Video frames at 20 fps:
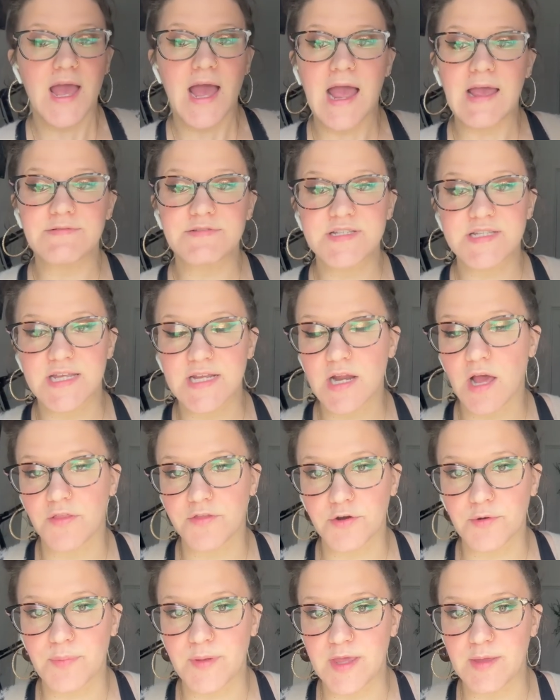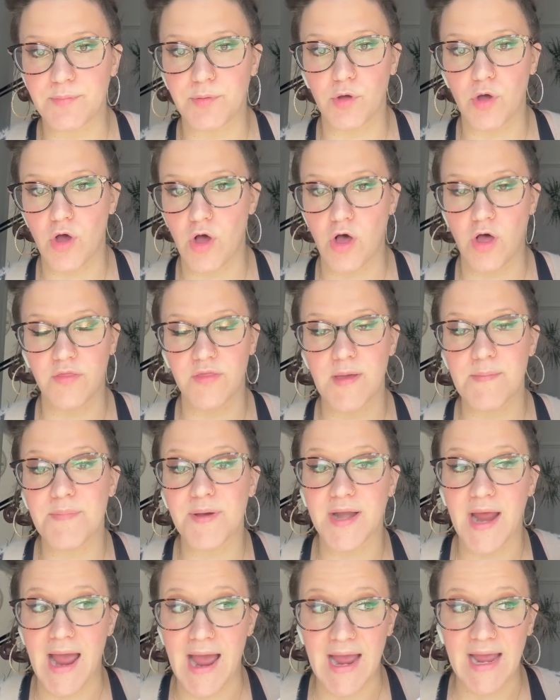I've seen other people haul them,
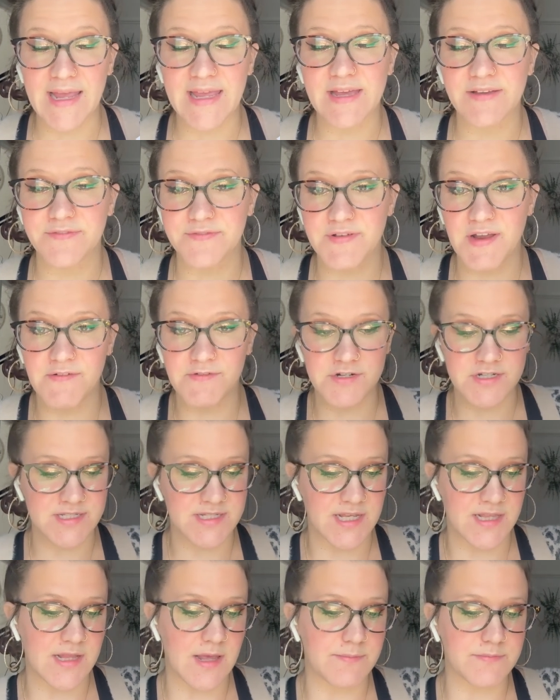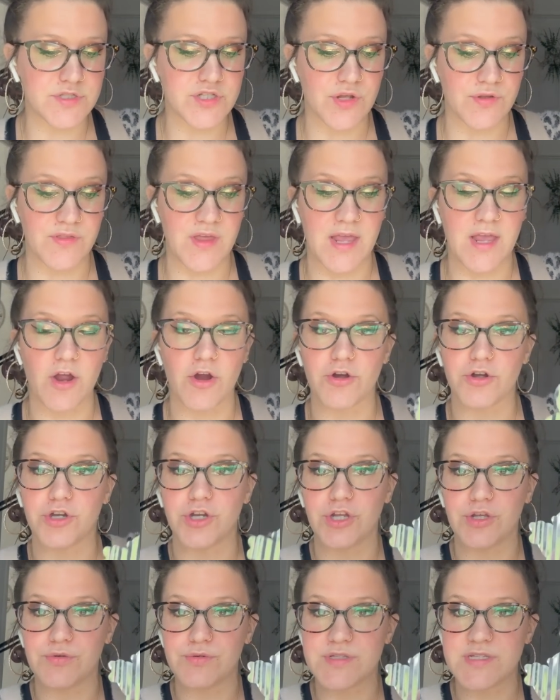but I have never seen them, so they are
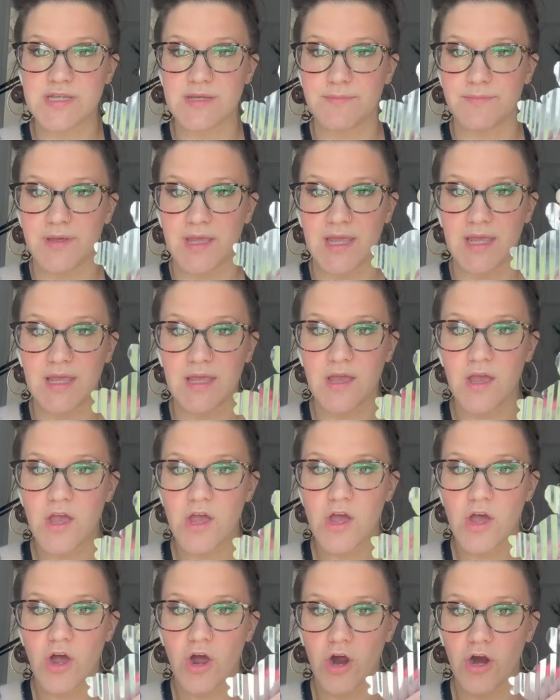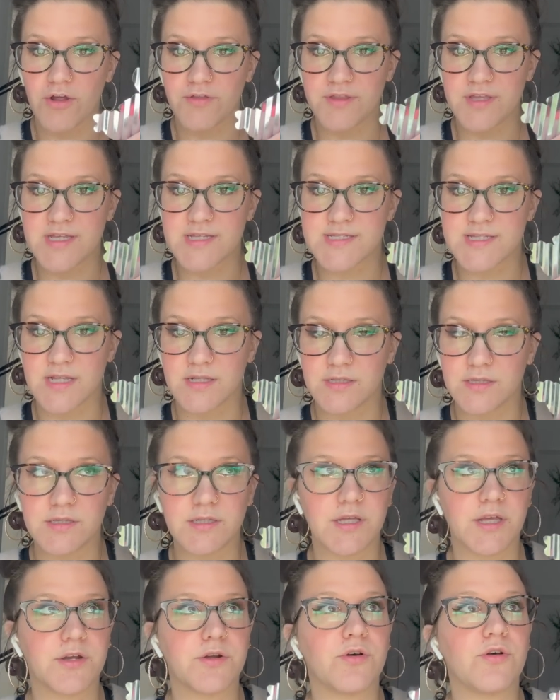new to me, are these
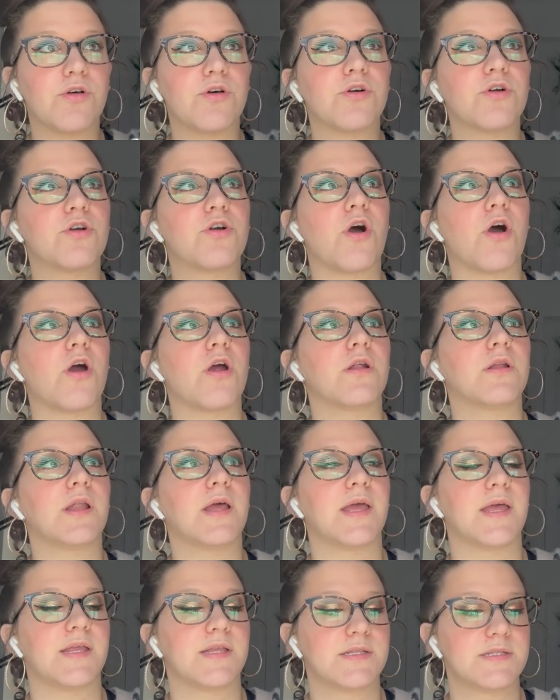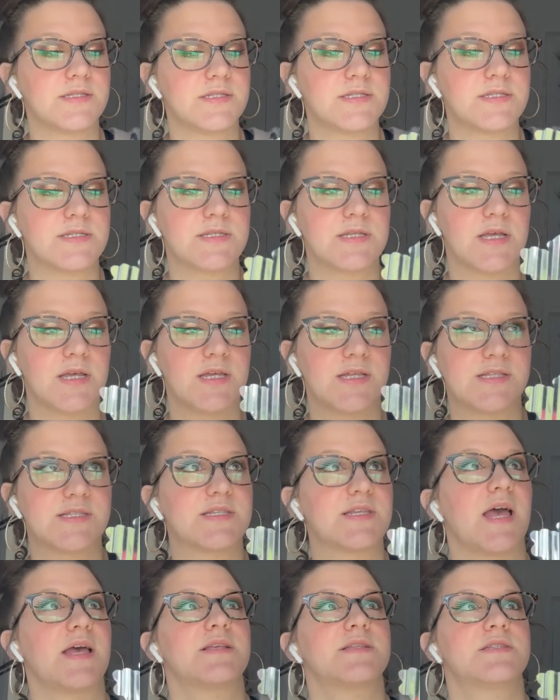little garlands. It
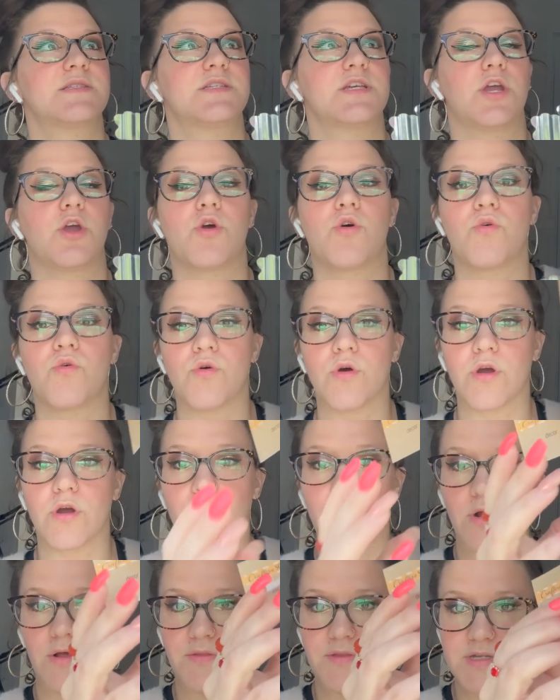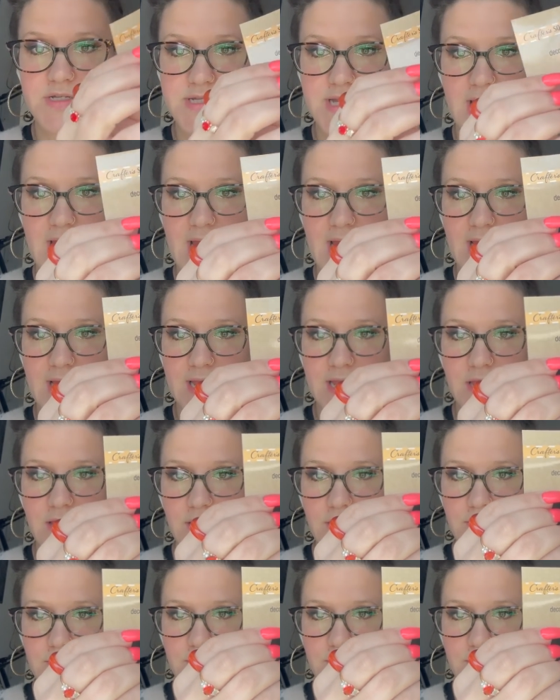says decor on the tag.